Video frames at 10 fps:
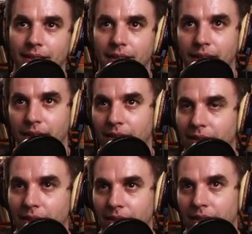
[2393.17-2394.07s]
In the
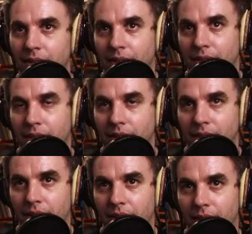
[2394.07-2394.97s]
center of the board.
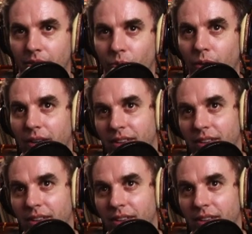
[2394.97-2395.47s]
It has to